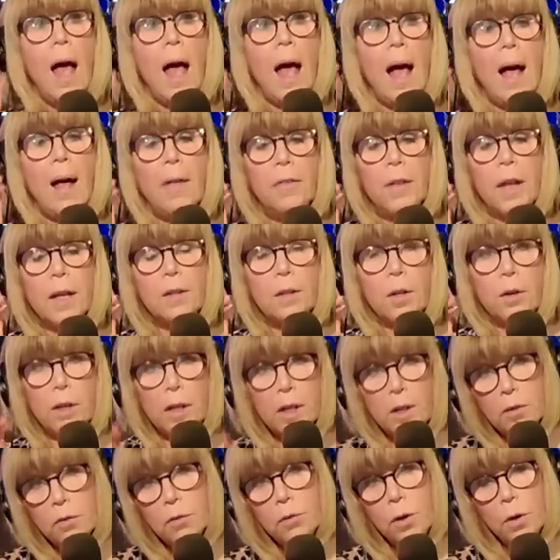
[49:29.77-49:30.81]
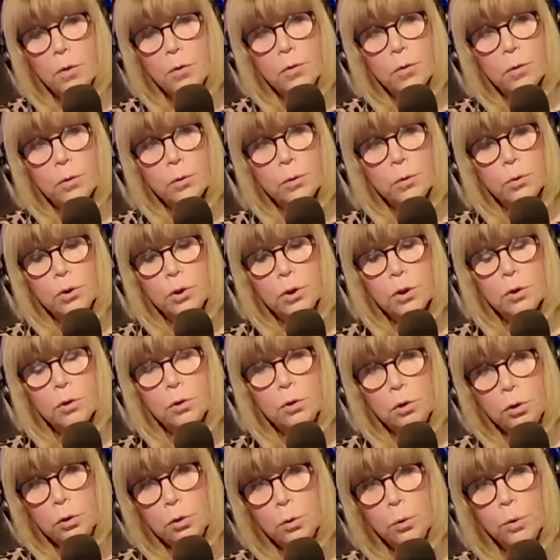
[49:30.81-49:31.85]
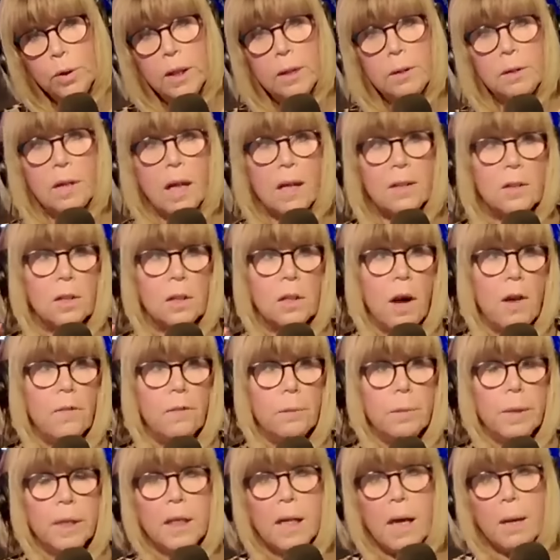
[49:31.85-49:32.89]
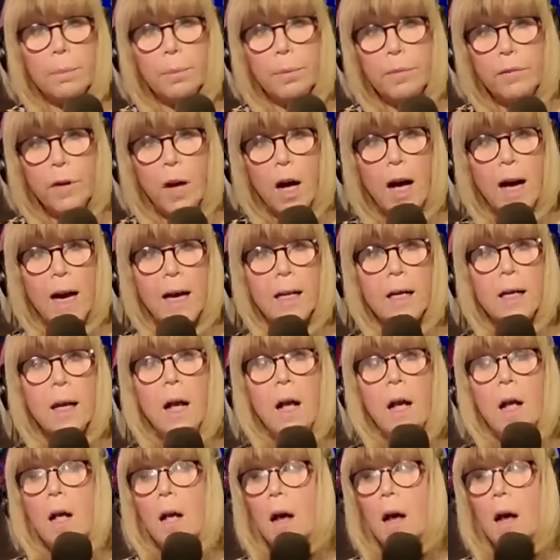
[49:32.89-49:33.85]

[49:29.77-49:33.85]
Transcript: and that there is no solution to it that the government can provide.